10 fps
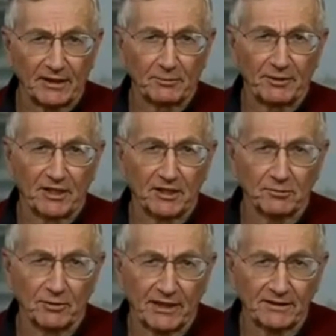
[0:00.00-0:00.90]
is
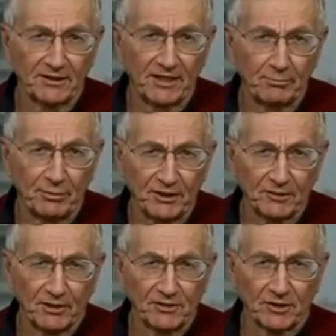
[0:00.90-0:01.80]
because when I did that
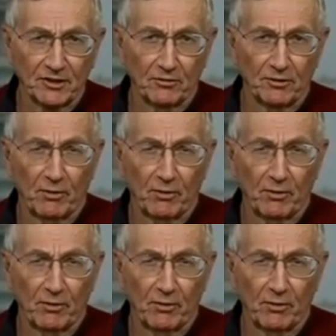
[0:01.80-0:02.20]
piece months ago,